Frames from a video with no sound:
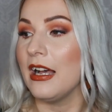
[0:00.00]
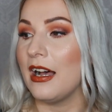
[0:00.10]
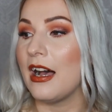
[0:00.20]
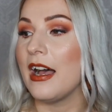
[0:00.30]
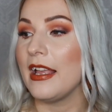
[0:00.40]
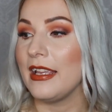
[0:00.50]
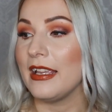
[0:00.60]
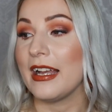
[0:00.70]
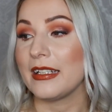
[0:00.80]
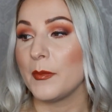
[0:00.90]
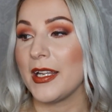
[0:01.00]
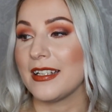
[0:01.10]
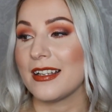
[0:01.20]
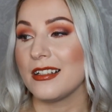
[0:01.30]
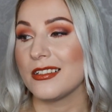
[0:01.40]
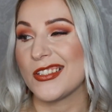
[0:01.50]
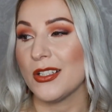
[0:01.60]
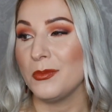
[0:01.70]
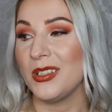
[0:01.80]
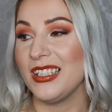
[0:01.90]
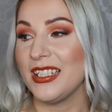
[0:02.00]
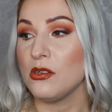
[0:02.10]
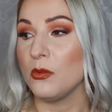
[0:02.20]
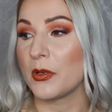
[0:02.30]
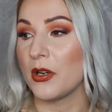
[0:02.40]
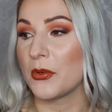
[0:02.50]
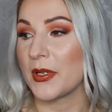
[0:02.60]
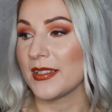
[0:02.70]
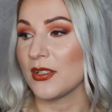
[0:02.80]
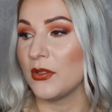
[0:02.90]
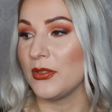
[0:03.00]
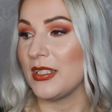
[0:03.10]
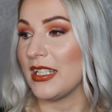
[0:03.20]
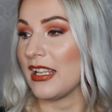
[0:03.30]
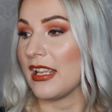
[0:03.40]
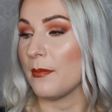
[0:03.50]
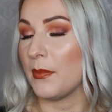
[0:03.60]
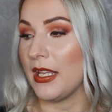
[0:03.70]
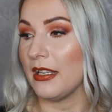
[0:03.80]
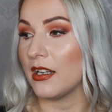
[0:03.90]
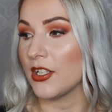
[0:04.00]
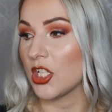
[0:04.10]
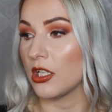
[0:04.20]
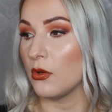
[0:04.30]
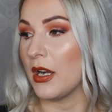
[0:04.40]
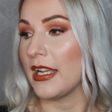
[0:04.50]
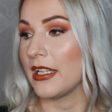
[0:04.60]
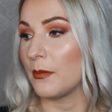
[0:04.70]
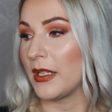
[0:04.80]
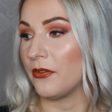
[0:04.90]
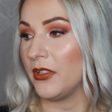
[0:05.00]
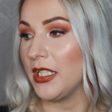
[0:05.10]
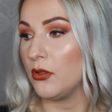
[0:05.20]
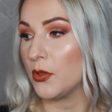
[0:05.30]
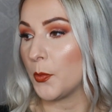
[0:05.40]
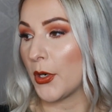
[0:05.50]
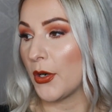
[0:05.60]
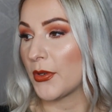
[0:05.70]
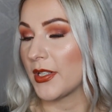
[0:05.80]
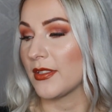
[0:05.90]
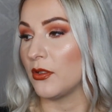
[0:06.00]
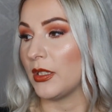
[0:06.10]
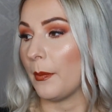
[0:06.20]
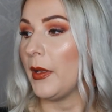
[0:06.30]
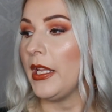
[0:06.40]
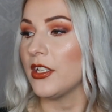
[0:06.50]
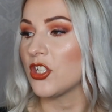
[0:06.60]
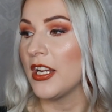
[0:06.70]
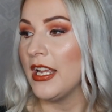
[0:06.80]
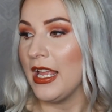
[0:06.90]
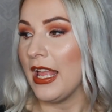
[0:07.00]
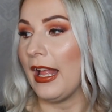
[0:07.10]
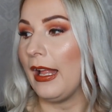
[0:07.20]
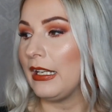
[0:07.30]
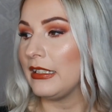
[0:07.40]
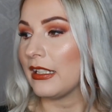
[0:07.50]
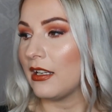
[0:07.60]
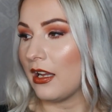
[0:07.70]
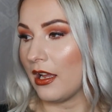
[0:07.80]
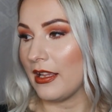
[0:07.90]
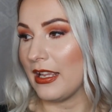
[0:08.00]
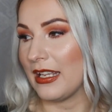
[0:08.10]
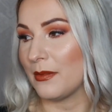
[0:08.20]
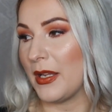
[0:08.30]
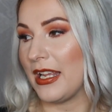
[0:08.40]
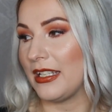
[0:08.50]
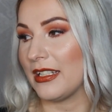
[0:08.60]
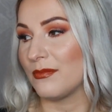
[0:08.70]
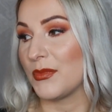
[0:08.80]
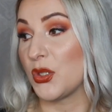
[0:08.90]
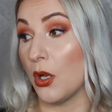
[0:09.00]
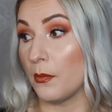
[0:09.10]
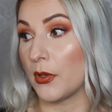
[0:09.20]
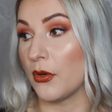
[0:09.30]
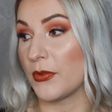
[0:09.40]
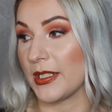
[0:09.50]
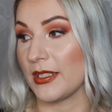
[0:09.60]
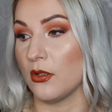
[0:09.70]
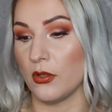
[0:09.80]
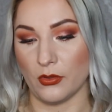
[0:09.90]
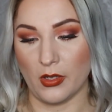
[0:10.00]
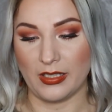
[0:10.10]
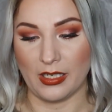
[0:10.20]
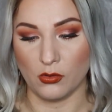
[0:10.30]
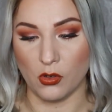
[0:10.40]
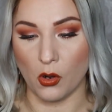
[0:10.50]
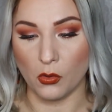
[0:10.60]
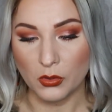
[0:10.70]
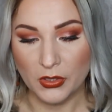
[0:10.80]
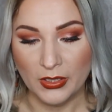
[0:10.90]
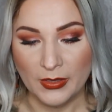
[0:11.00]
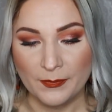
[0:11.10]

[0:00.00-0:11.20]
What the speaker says: I had made some little progress on the pink eyeshadow. I had made really good progress on the peach, and I had made some progress on the gold.